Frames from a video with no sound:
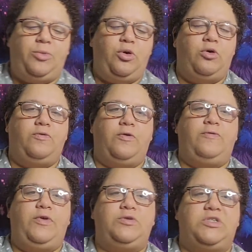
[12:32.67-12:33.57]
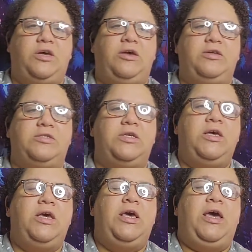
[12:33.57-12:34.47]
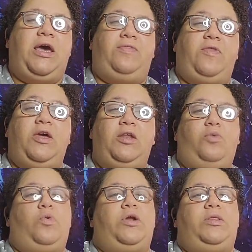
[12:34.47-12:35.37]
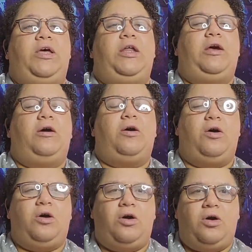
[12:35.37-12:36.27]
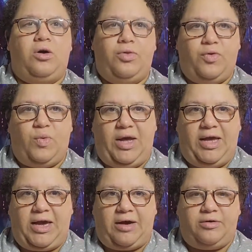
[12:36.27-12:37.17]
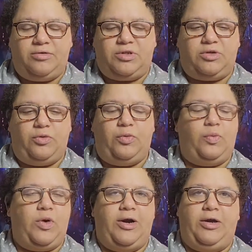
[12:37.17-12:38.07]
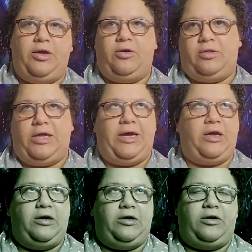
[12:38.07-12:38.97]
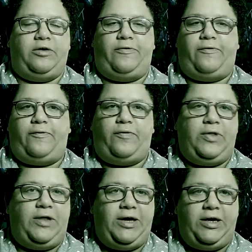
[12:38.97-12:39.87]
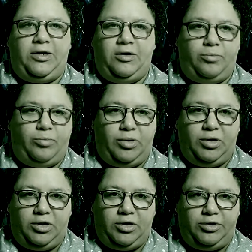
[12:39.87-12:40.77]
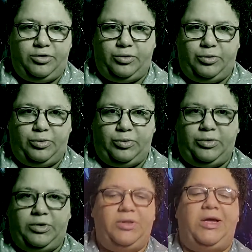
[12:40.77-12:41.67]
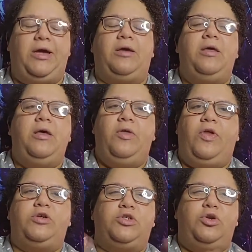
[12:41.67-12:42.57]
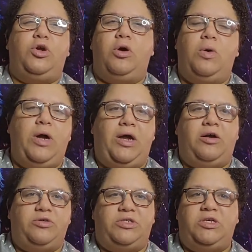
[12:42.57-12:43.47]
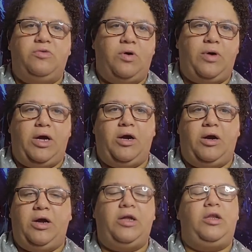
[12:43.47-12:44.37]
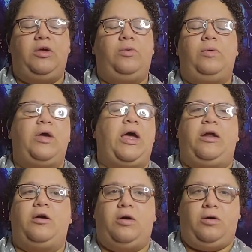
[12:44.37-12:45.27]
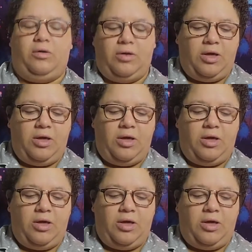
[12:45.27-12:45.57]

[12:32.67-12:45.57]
You hold for a few seconds, and then you want to let it all the way out to where you're like a deflated balloon. Like there's no air, zero air in you at all.